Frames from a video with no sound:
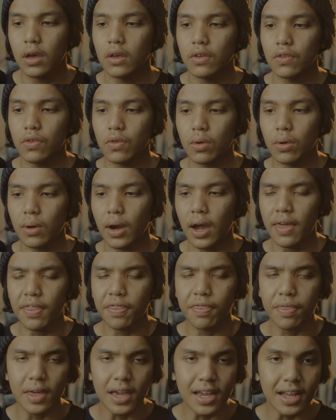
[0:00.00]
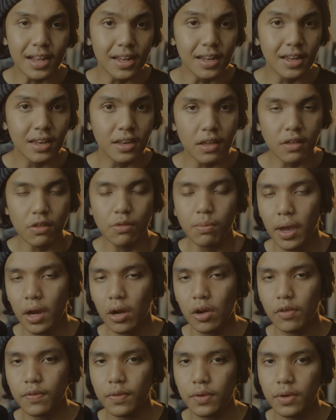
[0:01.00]
So I think this
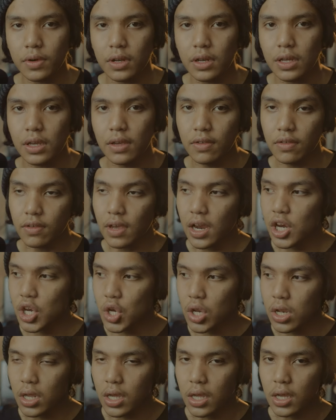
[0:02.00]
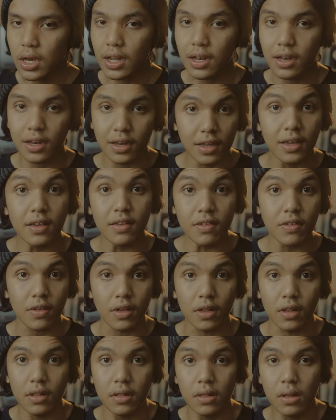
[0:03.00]
microphone is actually a
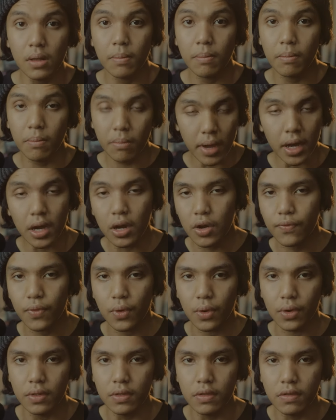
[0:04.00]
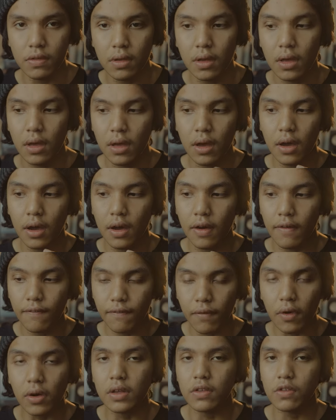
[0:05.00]
decent microphone
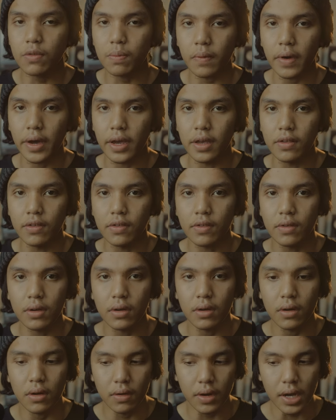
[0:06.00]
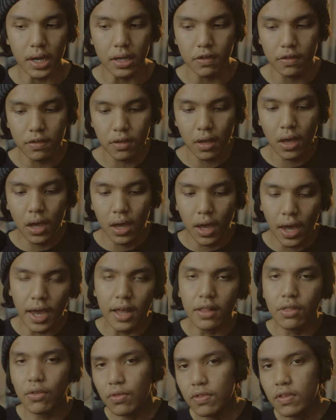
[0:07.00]
for its price. Alright,
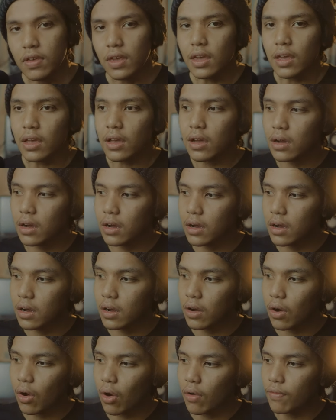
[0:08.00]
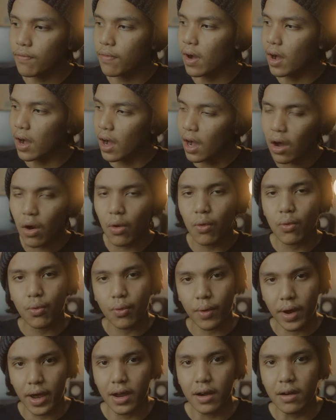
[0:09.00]
and to think of how
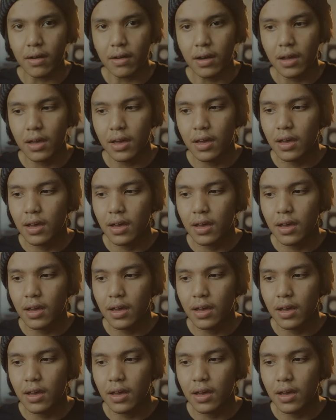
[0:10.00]
rare